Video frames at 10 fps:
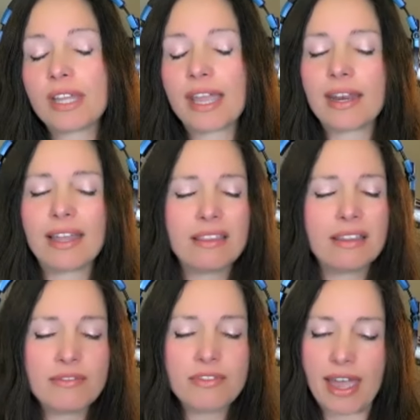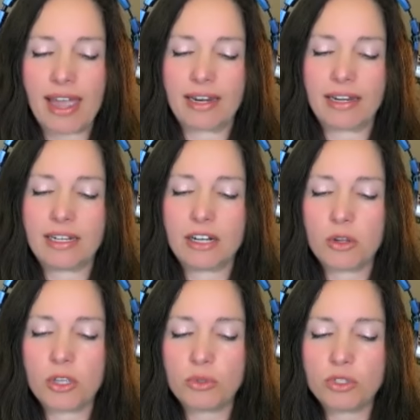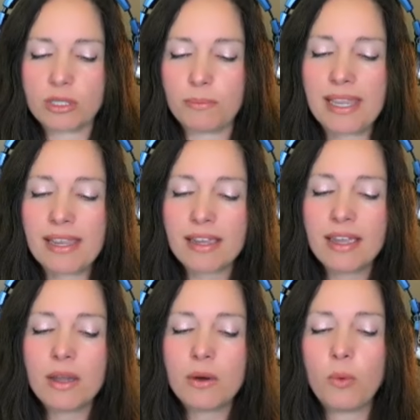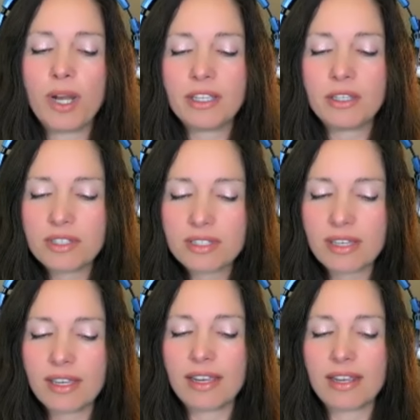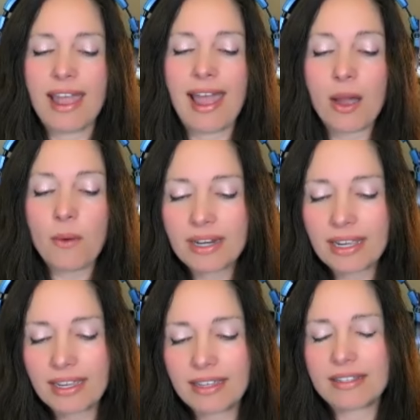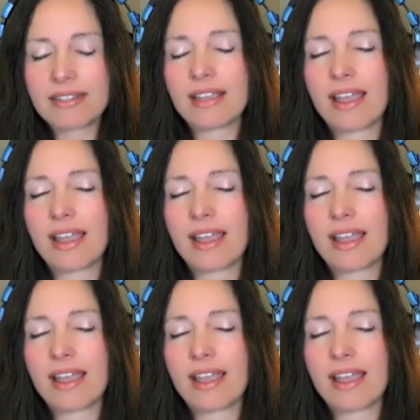And I love that. You know, you speak what you see and how it is.